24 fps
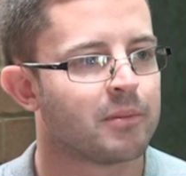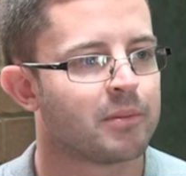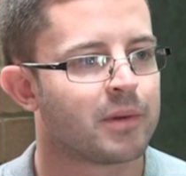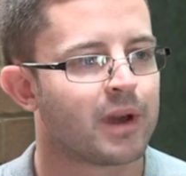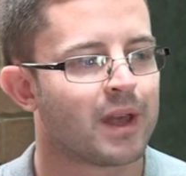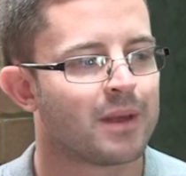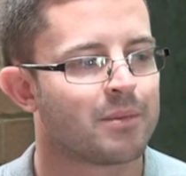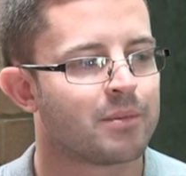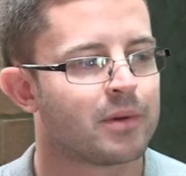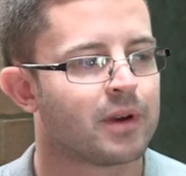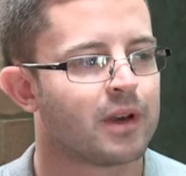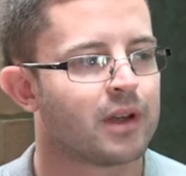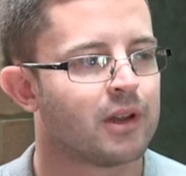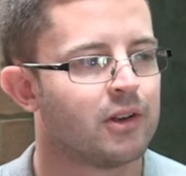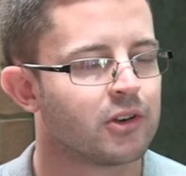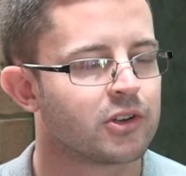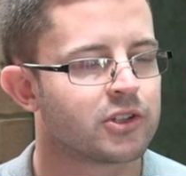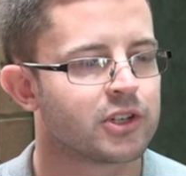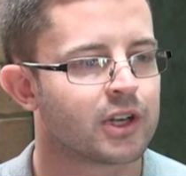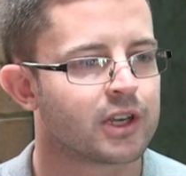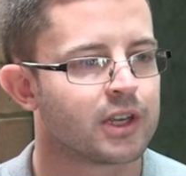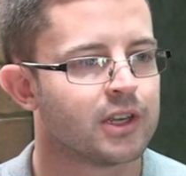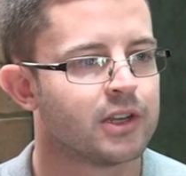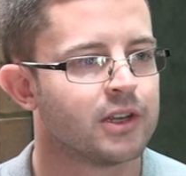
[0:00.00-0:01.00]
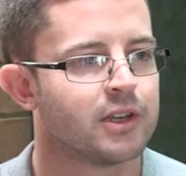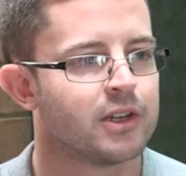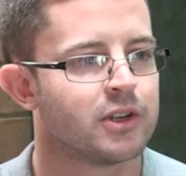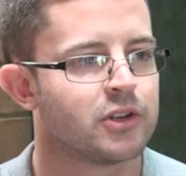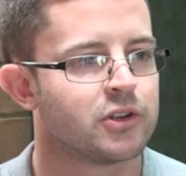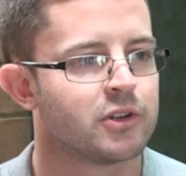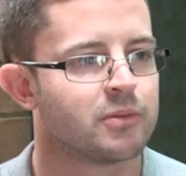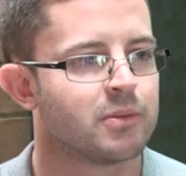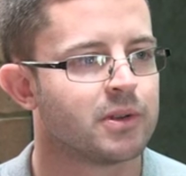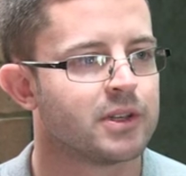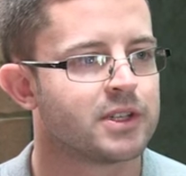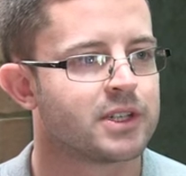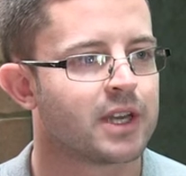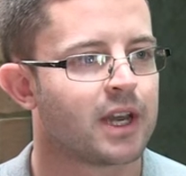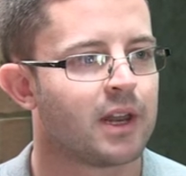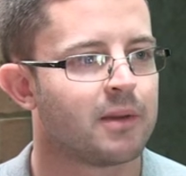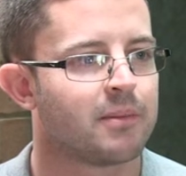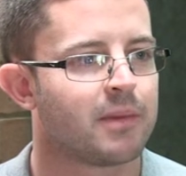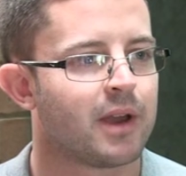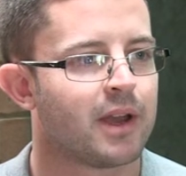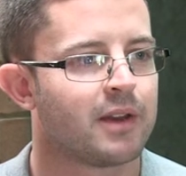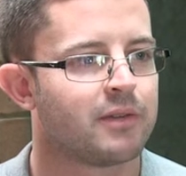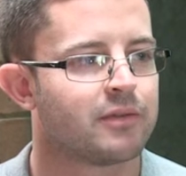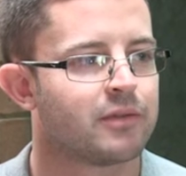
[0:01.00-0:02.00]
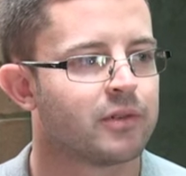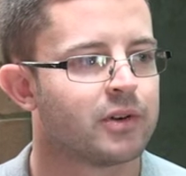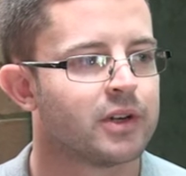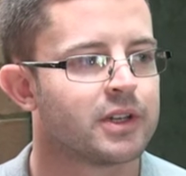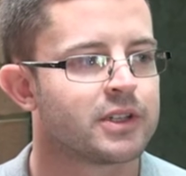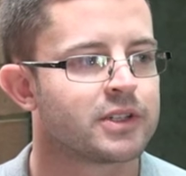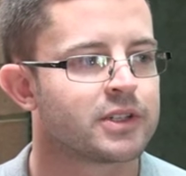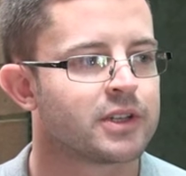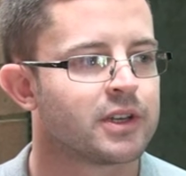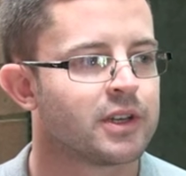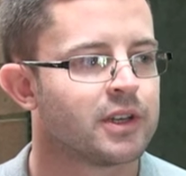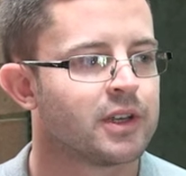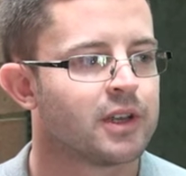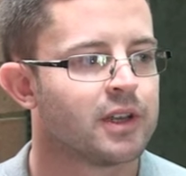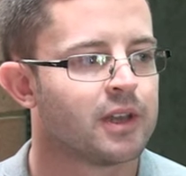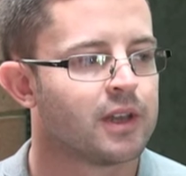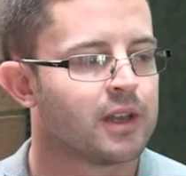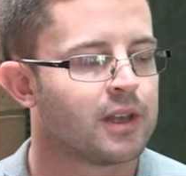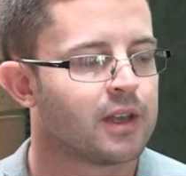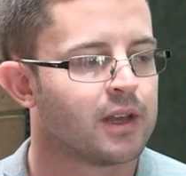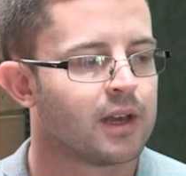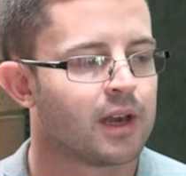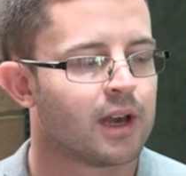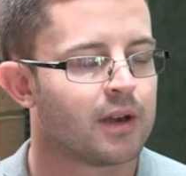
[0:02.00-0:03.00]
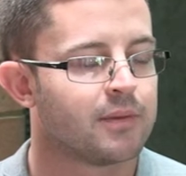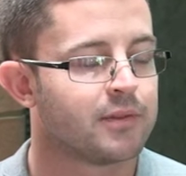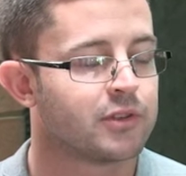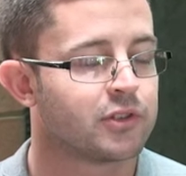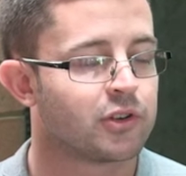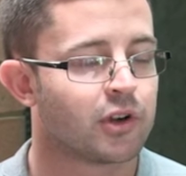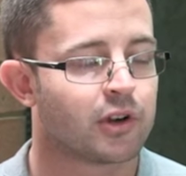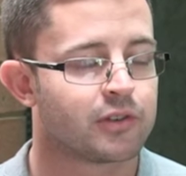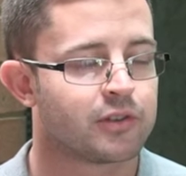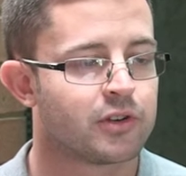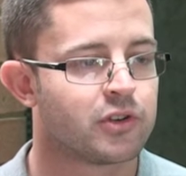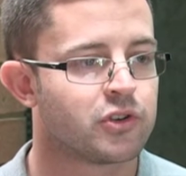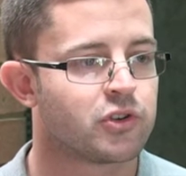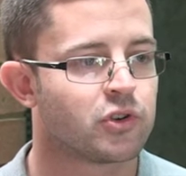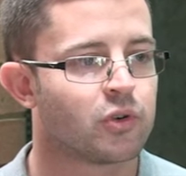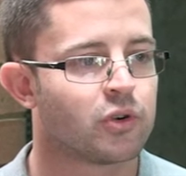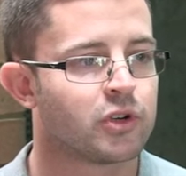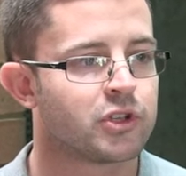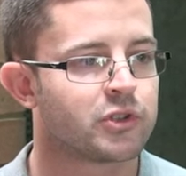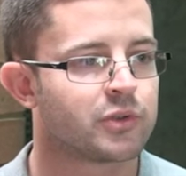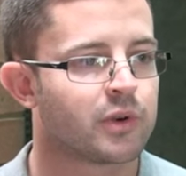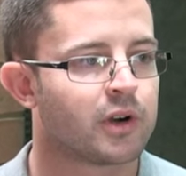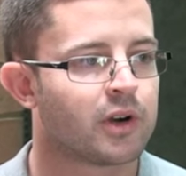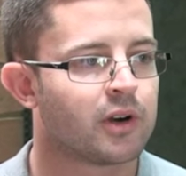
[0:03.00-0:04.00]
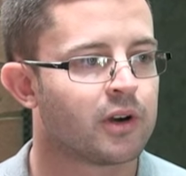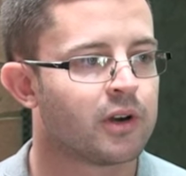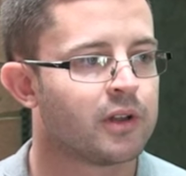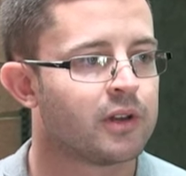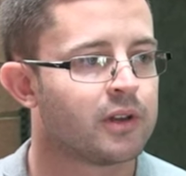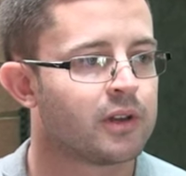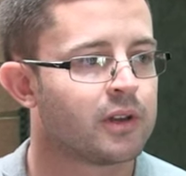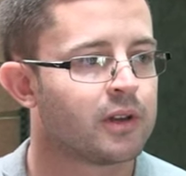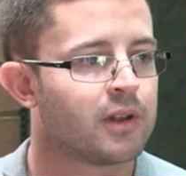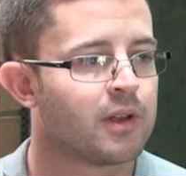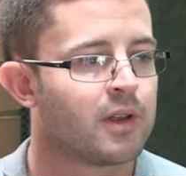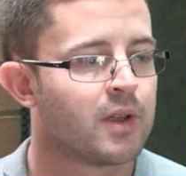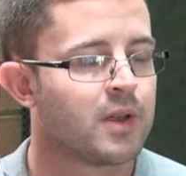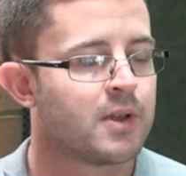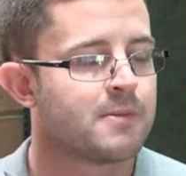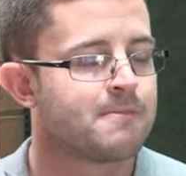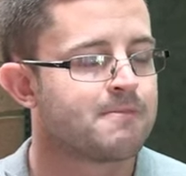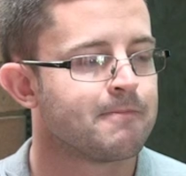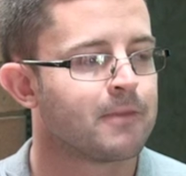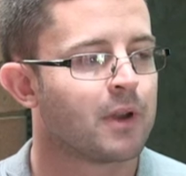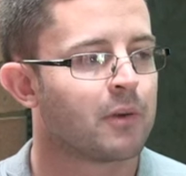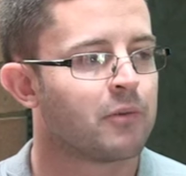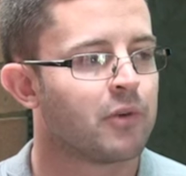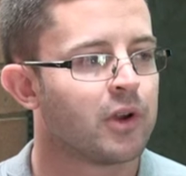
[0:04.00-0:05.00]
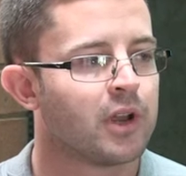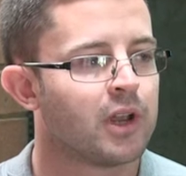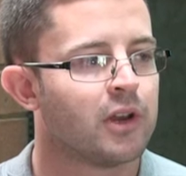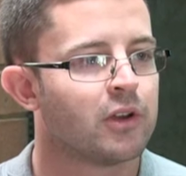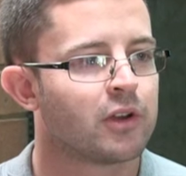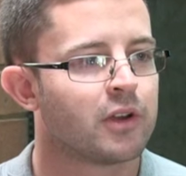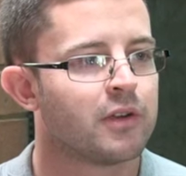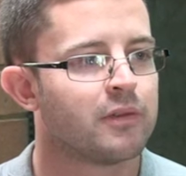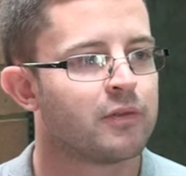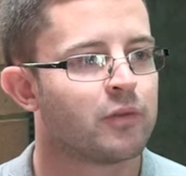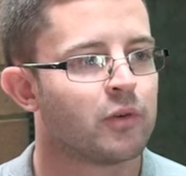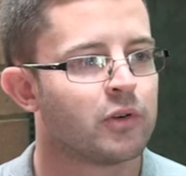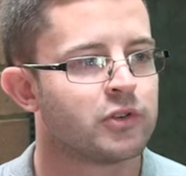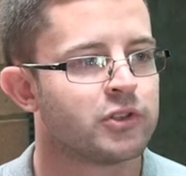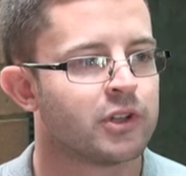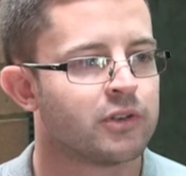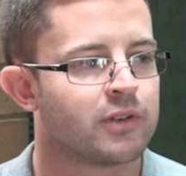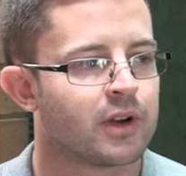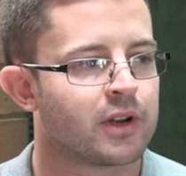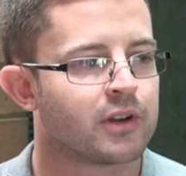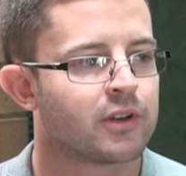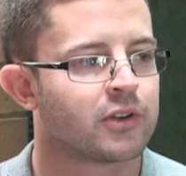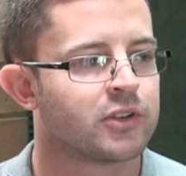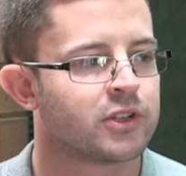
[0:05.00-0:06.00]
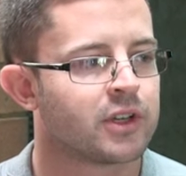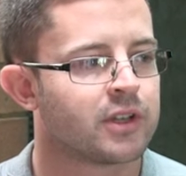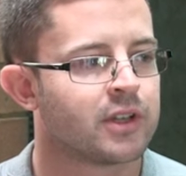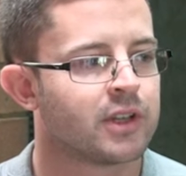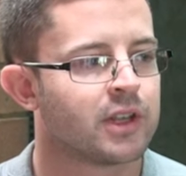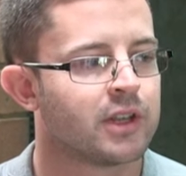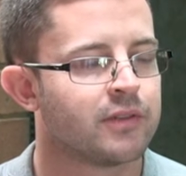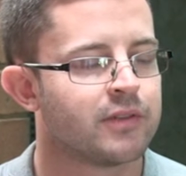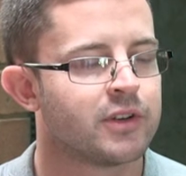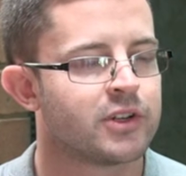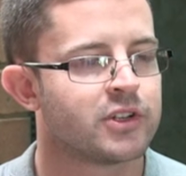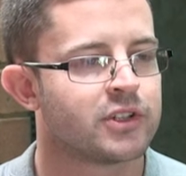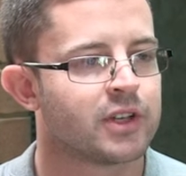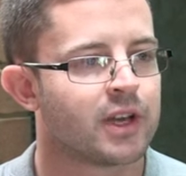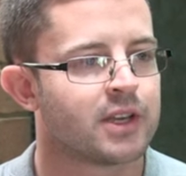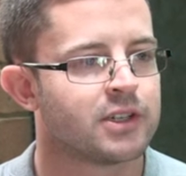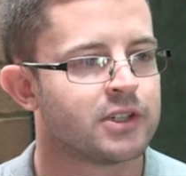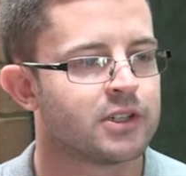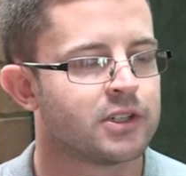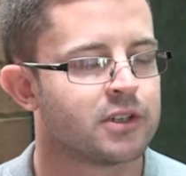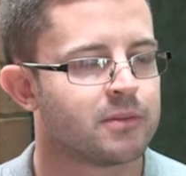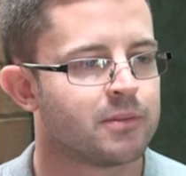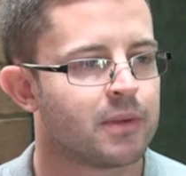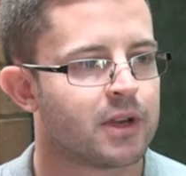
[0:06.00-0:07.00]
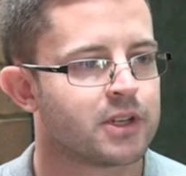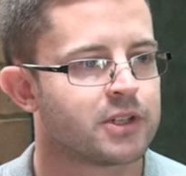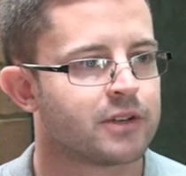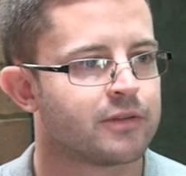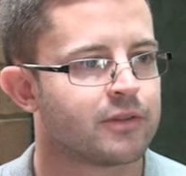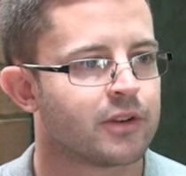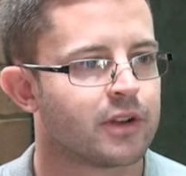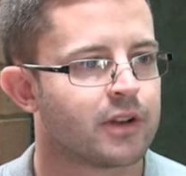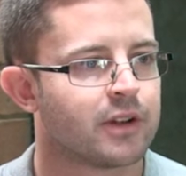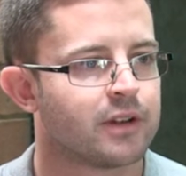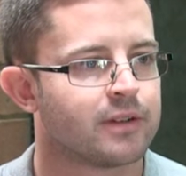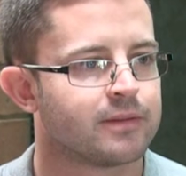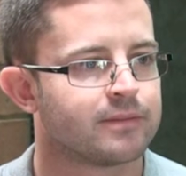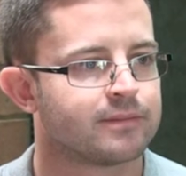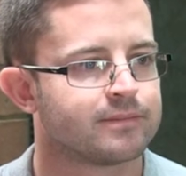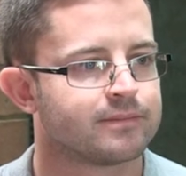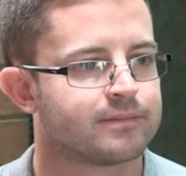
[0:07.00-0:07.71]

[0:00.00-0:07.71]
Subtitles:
and paper, it looks like he should be tailor-made for it. He's got the draw as well, and I'm really looking forward to the run because I think if he stays, he's a massive runner.